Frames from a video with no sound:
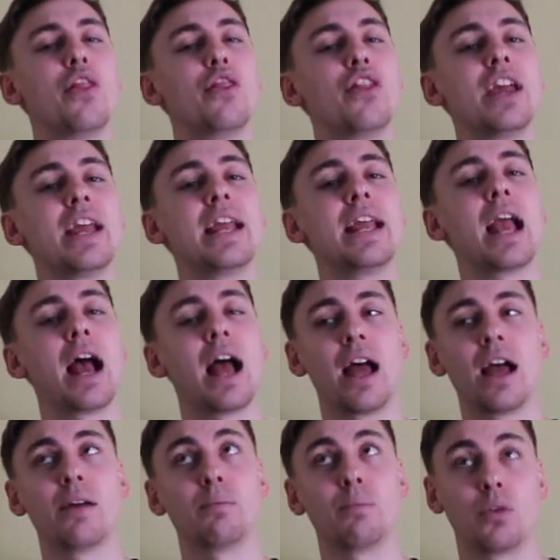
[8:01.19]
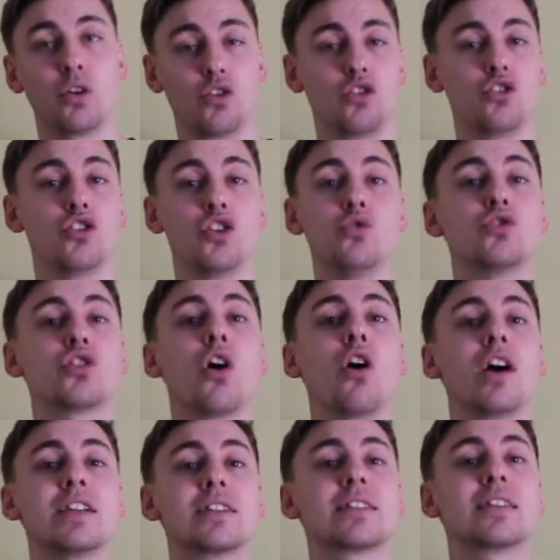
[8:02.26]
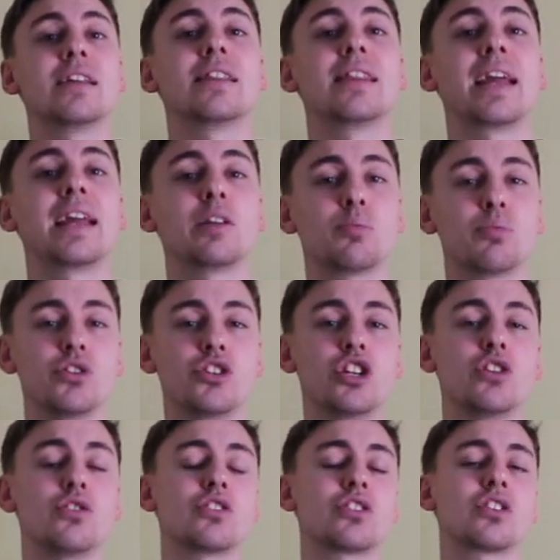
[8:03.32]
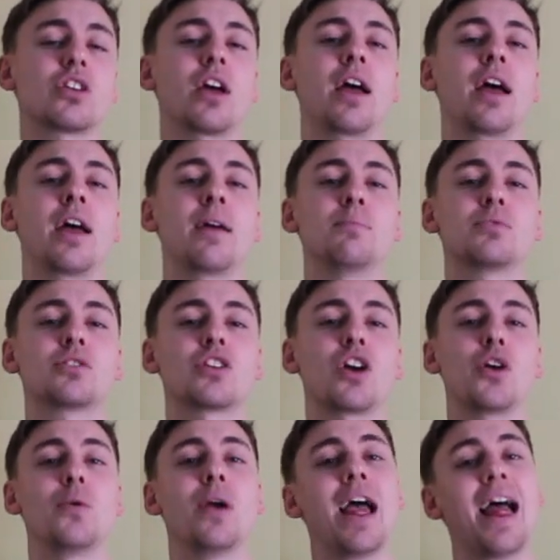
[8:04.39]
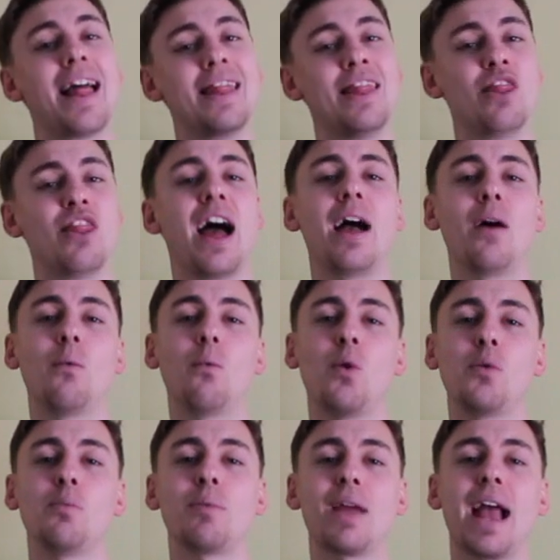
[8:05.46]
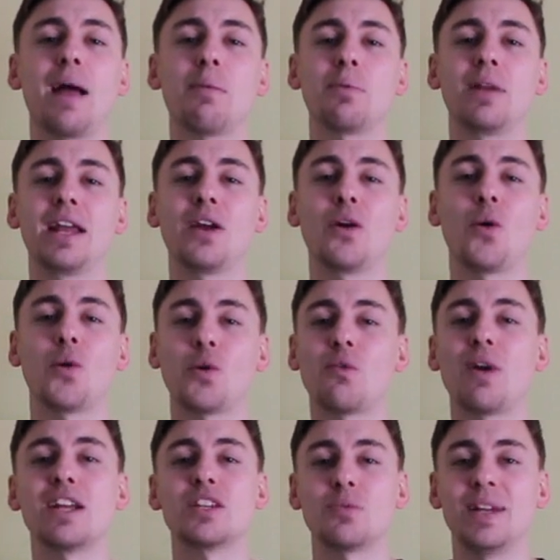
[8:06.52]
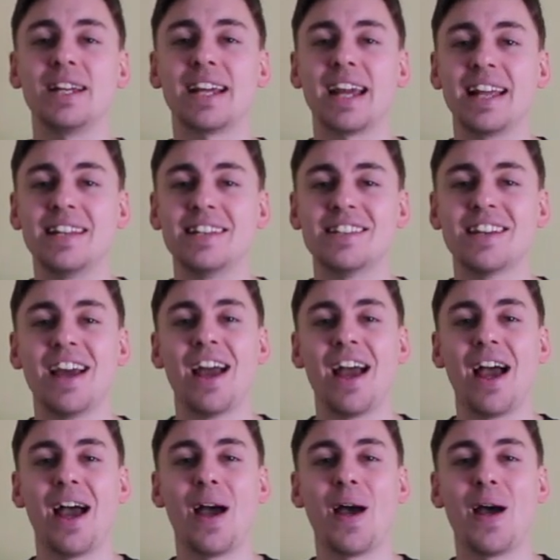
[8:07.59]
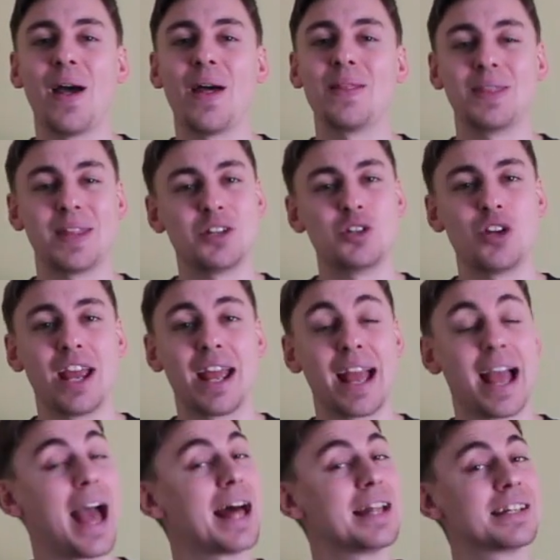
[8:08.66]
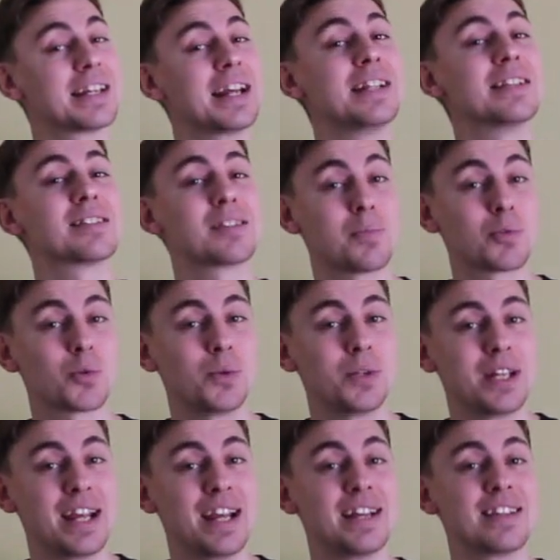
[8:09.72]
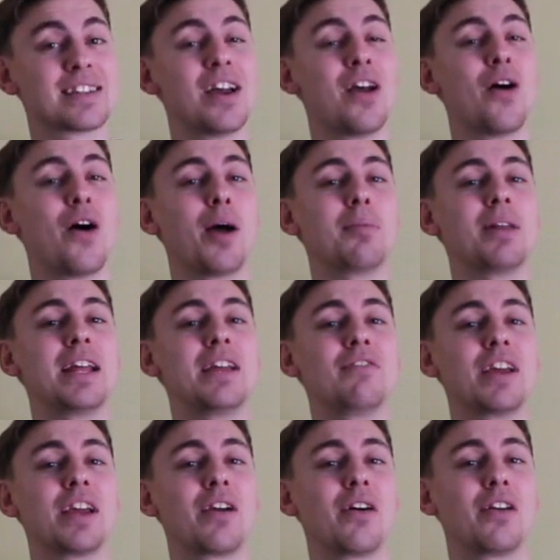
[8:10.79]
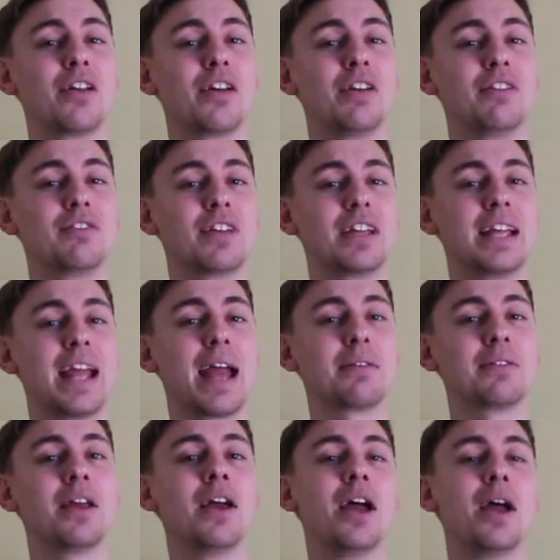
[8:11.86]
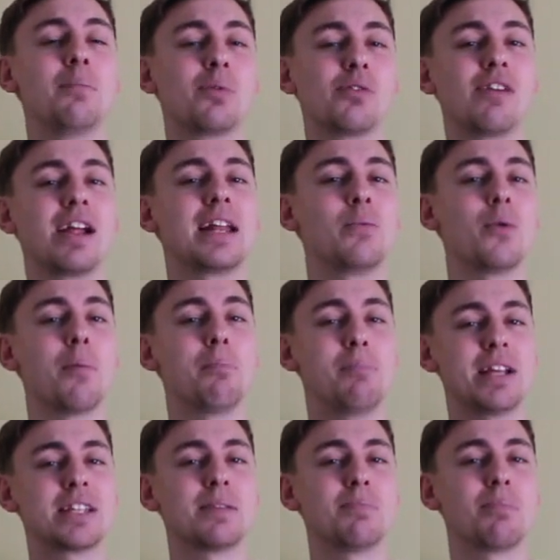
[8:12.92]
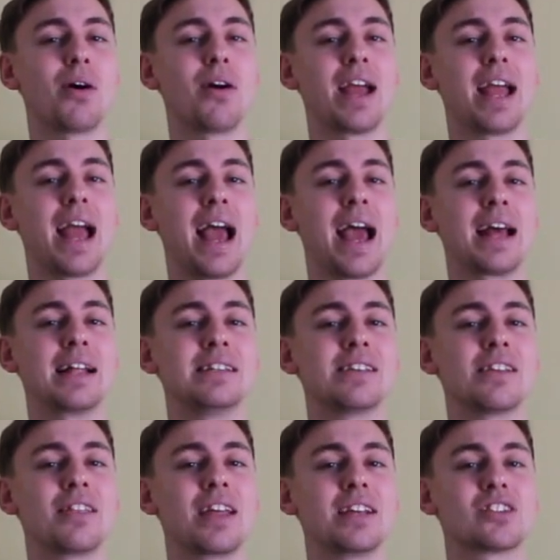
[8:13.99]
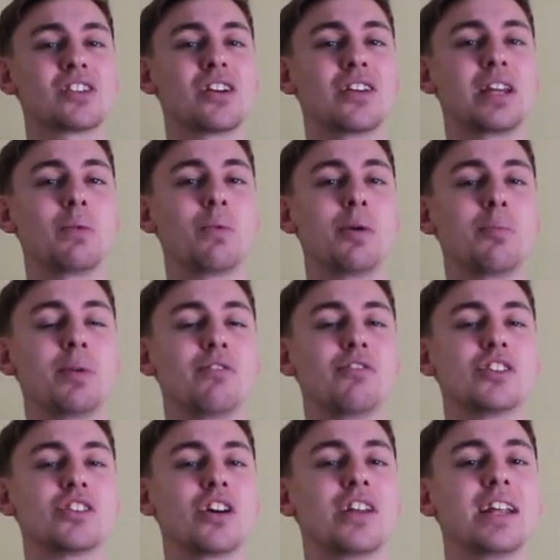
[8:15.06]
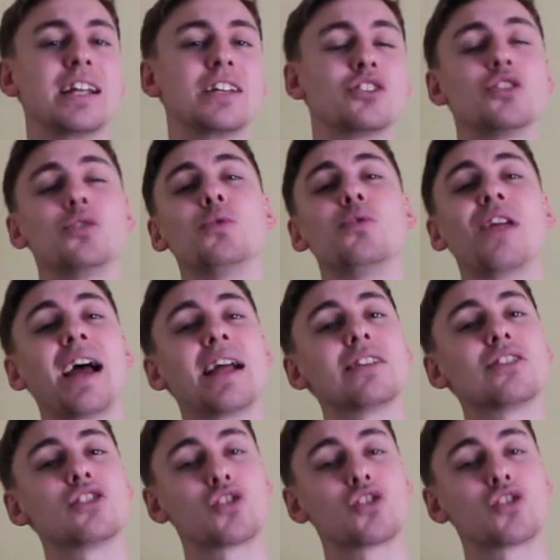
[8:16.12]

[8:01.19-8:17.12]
the new tyres that they had produced. So that won't be happening on a race weekend this year. And in subsequent years, I believe it kind of, yeah, Pirelli were bitten by it, and they certainly won't be returning to that